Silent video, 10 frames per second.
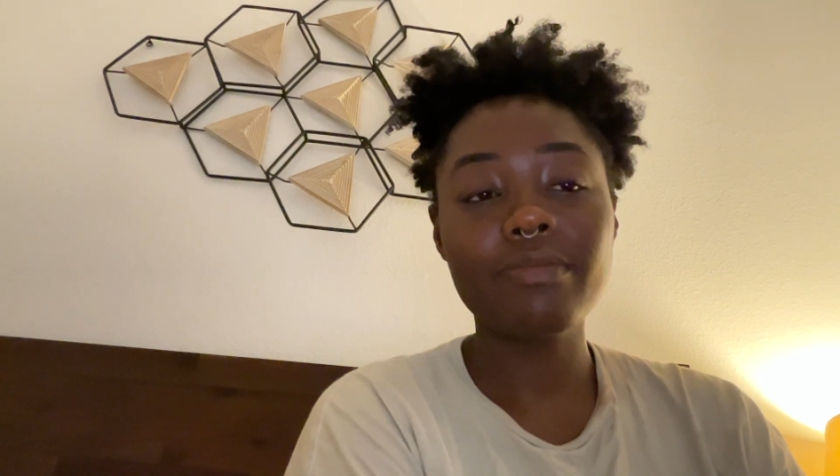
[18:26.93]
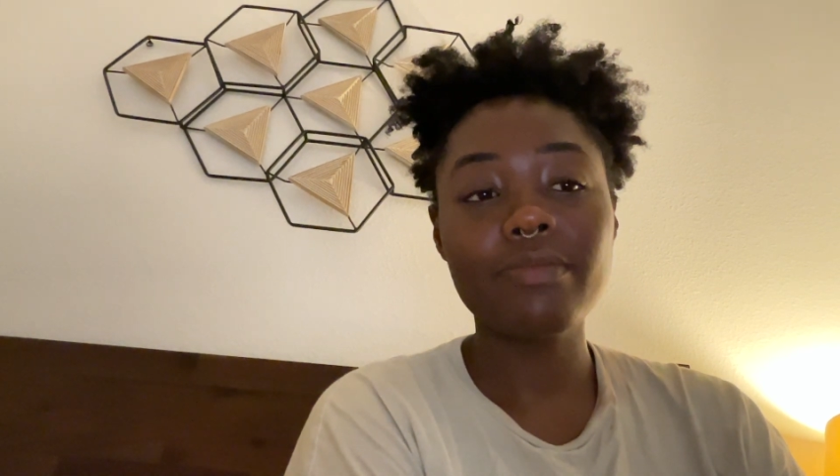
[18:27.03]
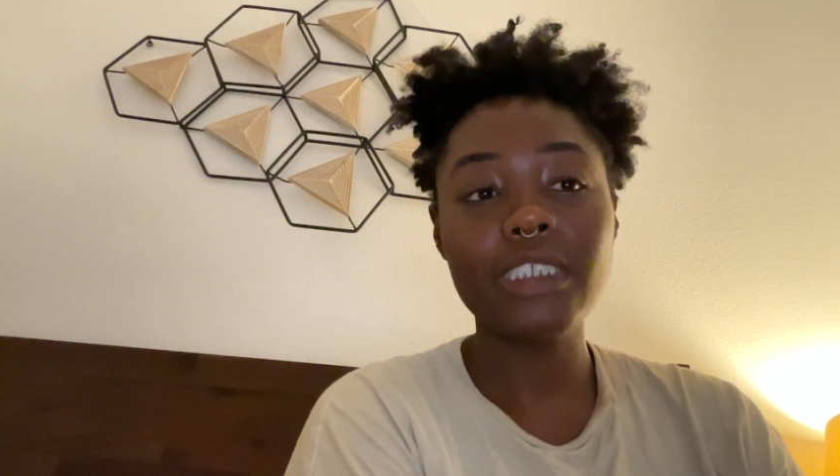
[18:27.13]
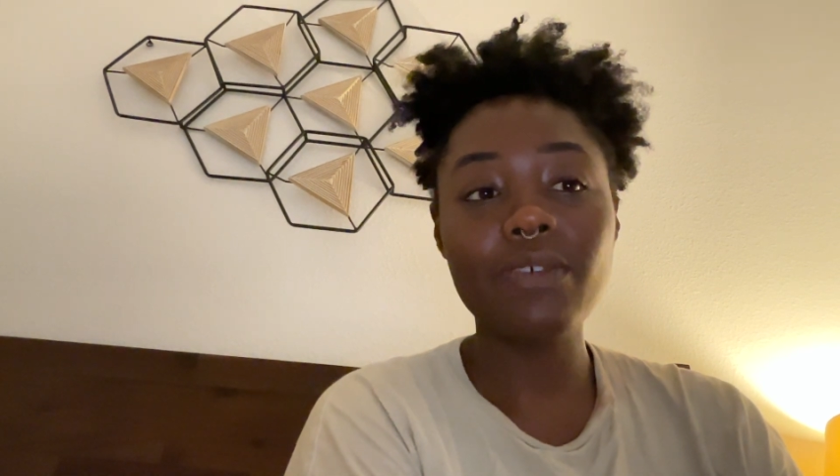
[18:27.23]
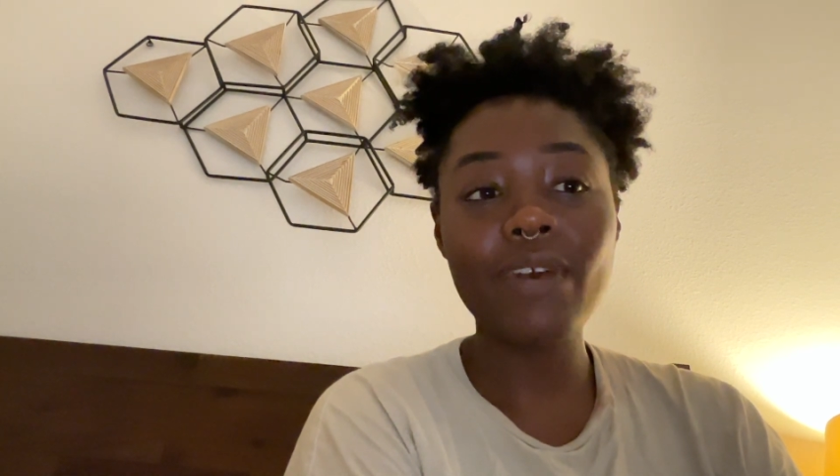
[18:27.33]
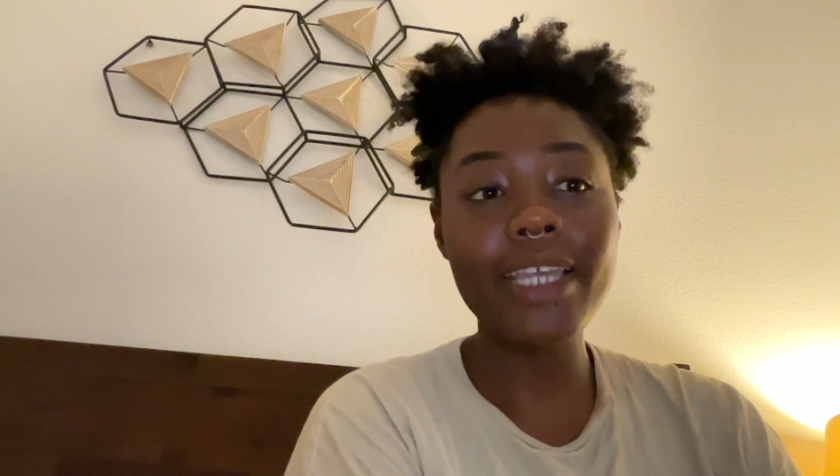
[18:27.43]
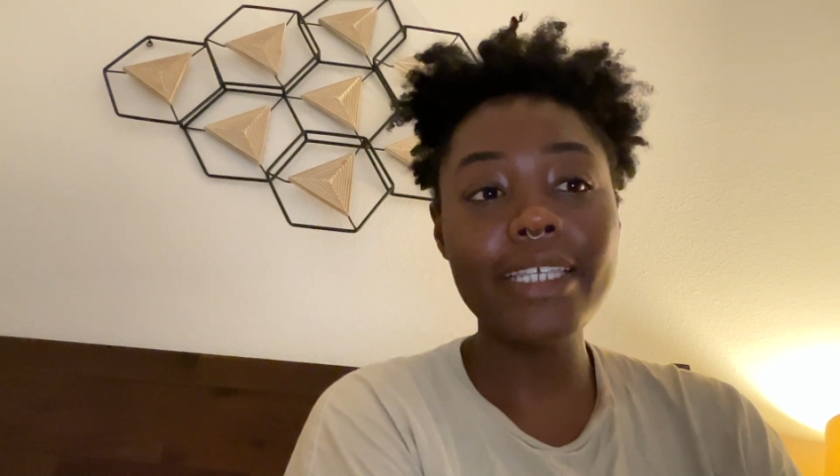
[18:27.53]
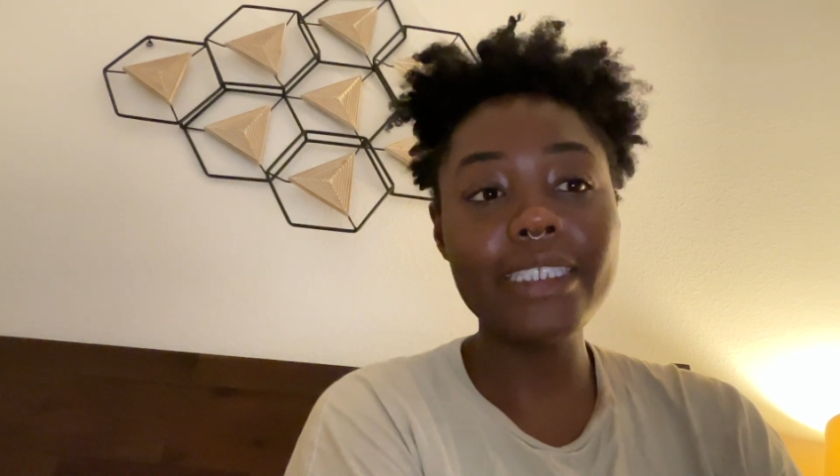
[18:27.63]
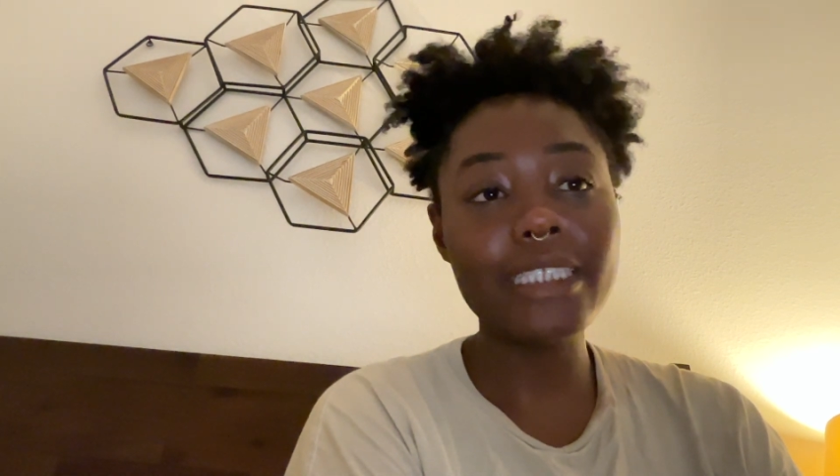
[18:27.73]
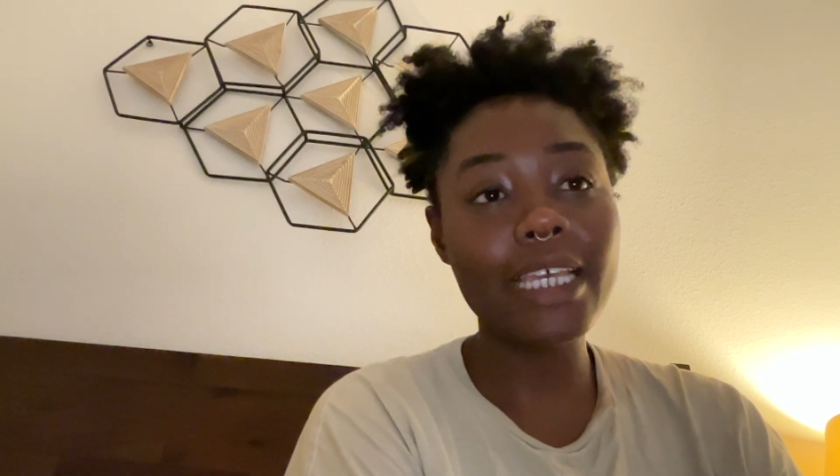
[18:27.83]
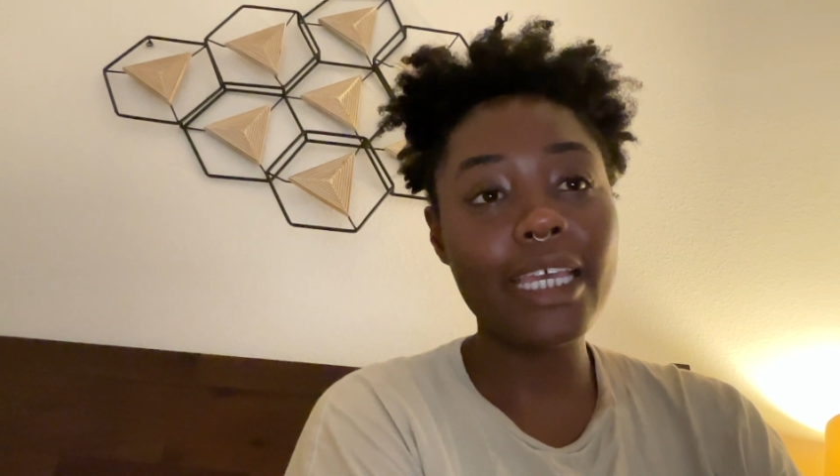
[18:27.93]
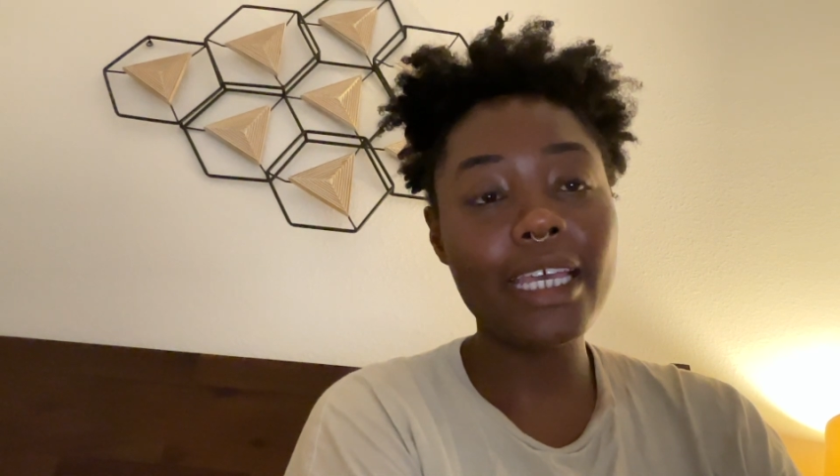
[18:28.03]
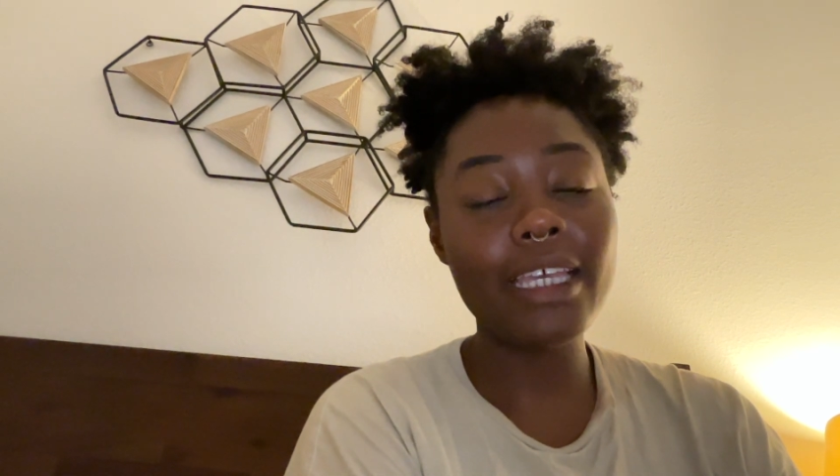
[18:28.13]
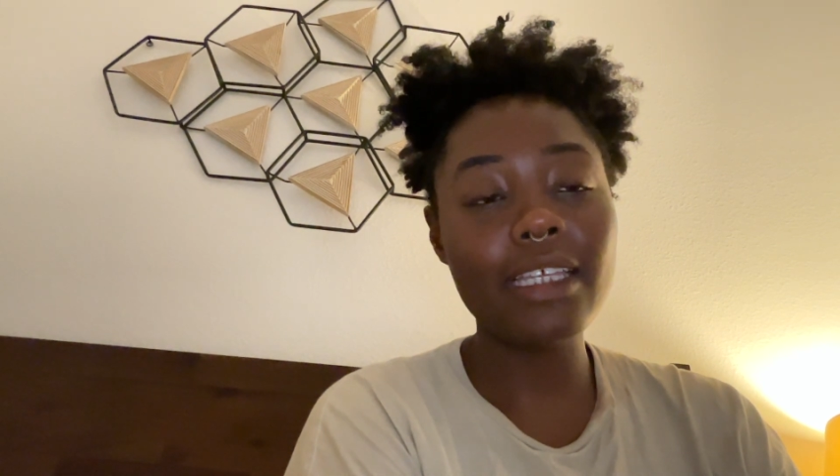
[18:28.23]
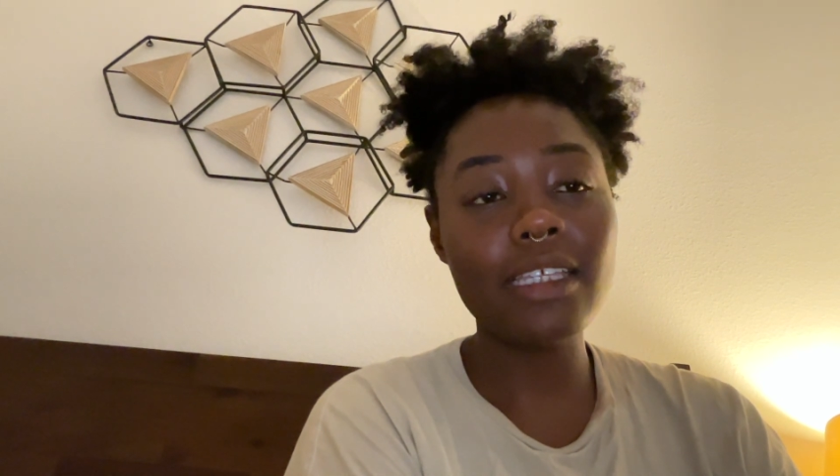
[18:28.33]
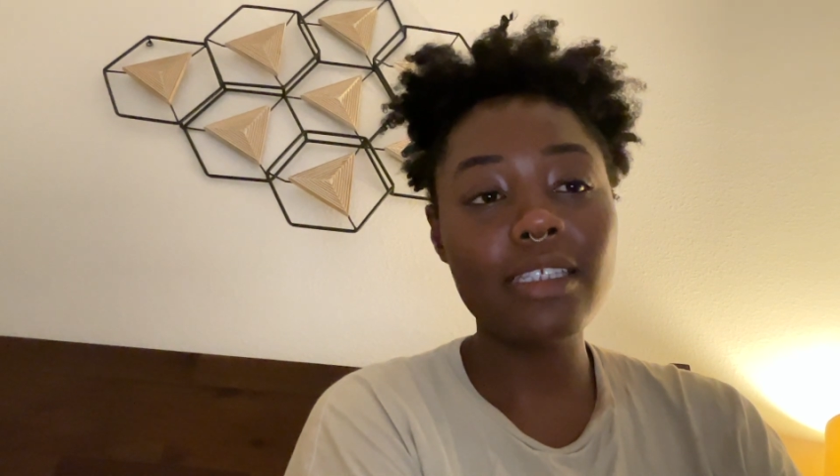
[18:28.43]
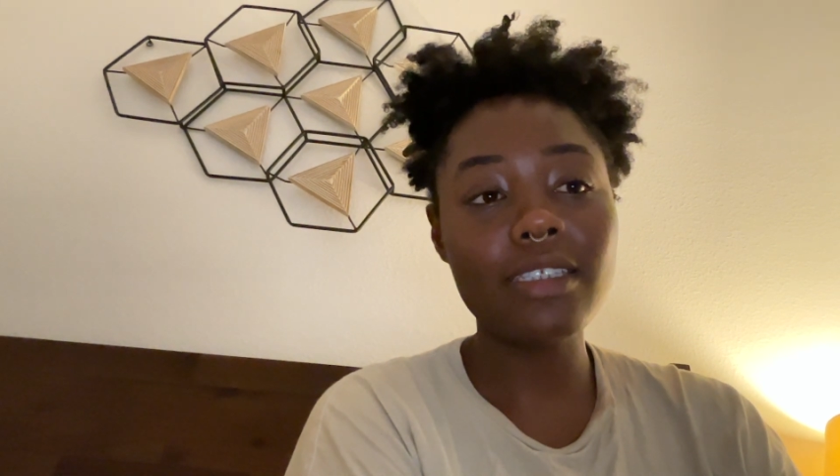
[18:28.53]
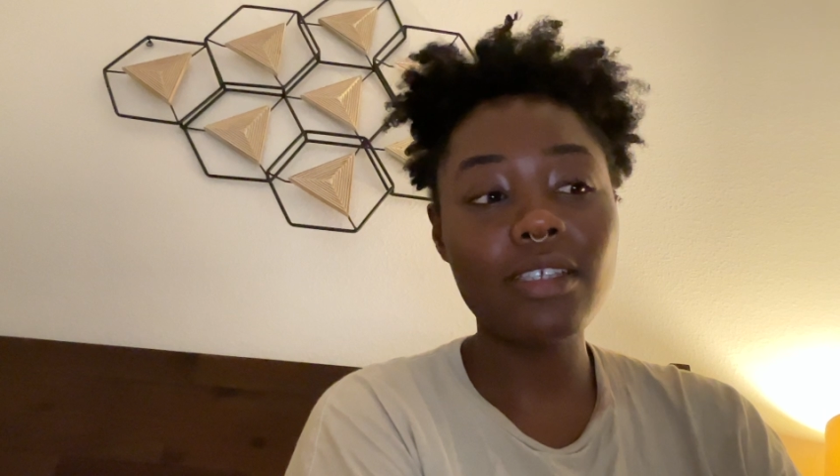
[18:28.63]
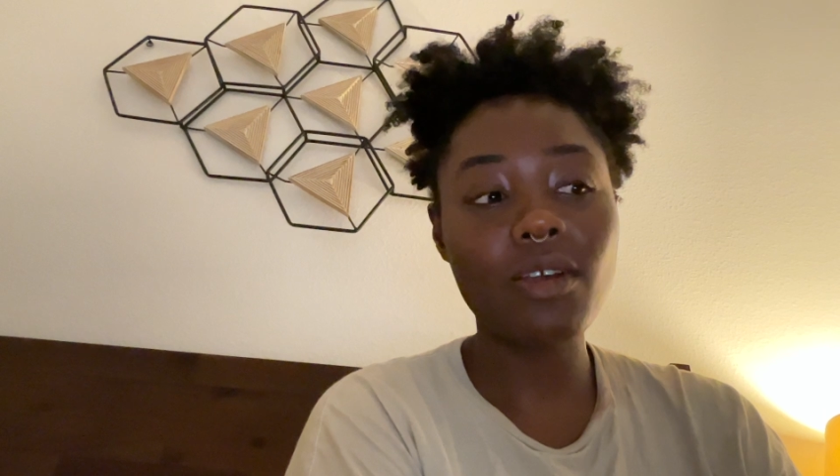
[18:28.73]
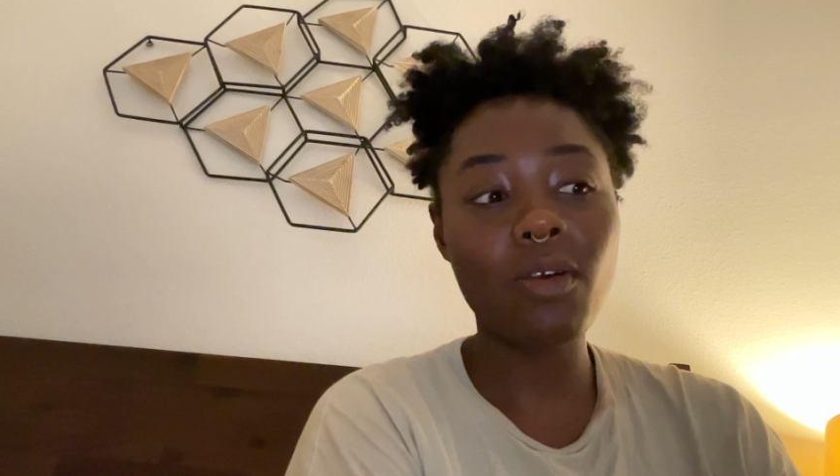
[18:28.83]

devices,